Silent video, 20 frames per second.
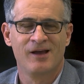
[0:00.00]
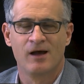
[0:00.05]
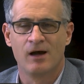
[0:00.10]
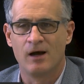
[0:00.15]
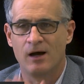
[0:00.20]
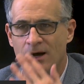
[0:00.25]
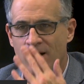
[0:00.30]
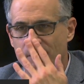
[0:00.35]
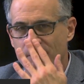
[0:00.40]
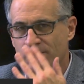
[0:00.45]

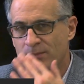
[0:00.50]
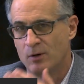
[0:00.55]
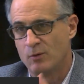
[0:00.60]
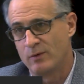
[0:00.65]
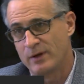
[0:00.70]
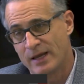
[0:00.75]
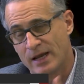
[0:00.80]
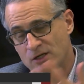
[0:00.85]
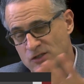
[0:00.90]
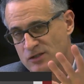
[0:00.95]
But
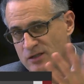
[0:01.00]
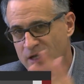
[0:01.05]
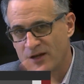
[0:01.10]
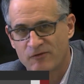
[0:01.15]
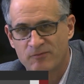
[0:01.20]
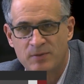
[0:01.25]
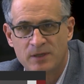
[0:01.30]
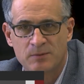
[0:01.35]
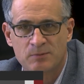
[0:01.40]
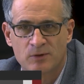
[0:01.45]
we actually
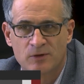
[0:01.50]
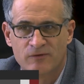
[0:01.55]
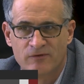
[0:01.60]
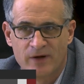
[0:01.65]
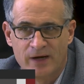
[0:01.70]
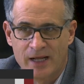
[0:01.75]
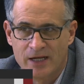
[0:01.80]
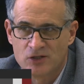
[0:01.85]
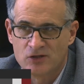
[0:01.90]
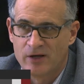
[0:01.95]
have people,
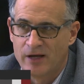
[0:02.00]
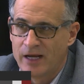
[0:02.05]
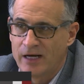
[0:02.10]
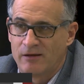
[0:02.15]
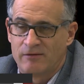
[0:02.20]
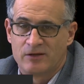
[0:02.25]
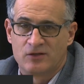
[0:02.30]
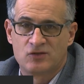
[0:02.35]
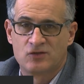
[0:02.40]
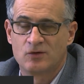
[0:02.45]
financial
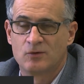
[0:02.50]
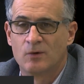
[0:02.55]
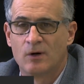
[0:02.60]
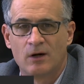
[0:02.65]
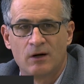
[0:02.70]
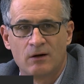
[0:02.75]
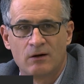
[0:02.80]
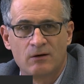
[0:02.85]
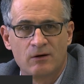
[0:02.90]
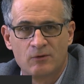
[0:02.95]
analysts, who
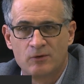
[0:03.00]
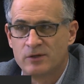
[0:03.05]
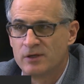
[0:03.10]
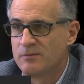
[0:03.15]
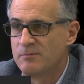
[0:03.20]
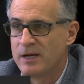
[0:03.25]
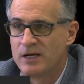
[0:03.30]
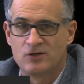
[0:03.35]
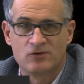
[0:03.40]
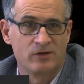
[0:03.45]

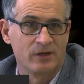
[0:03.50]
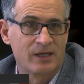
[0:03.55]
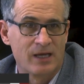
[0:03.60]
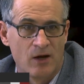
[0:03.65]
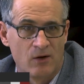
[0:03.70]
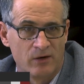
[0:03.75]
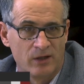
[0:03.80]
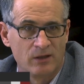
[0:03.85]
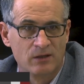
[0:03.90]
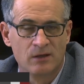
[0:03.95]
didn't major in
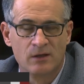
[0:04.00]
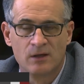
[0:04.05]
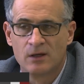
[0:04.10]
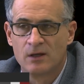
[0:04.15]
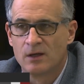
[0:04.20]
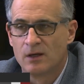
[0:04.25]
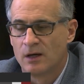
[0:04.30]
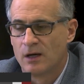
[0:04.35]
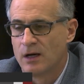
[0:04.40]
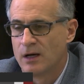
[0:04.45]
accounting.
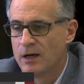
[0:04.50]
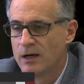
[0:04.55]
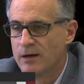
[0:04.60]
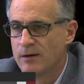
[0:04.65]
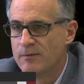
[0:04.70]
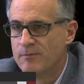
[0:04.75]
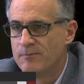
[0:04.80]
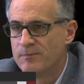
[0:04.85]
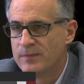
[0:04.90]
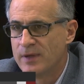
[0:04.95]

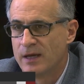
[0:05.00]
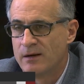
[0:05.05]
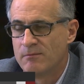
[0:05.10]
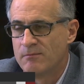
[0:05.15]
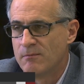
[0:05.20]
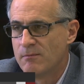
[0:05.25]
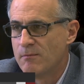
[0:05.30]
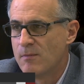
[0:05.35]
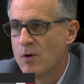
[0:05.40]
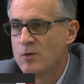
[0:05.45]

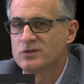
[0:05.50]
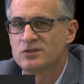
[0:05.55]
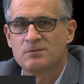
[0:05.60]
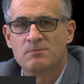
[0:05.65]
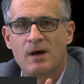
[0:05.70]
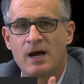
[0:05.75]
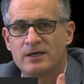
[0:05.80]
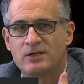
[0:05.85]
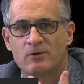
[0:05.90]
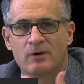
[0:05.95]
And most of
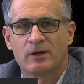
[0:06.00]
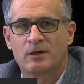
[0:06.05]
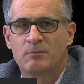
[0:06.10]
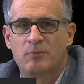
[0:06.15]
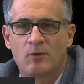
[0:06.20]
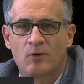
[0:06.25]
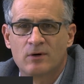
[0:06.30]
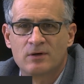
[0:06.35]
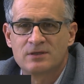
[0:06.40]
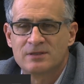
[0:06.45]
my direct
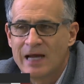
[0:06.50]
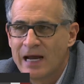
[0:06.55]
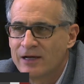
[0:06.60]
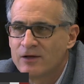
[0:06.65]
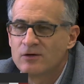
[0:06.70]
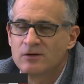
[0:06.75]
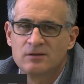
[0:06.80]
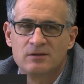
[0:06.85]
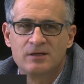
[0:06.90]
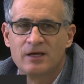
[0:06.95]
reports, I
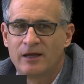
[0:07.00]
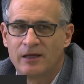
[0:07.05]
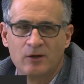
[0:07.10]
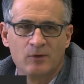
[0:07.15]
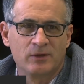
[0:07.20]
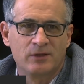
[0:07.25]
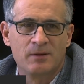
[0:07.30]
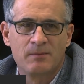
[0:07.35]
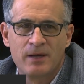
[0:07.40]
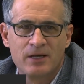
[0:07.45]
couldn't tell you
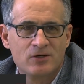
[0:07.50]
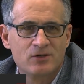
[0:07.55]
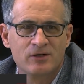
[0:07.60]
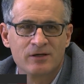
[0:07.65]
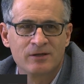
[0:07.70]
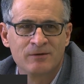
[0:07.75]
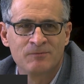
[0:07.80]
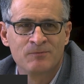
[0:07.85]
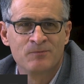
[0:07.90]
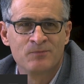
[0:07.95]
what they majored
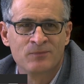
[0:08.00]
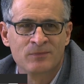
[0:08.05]
in,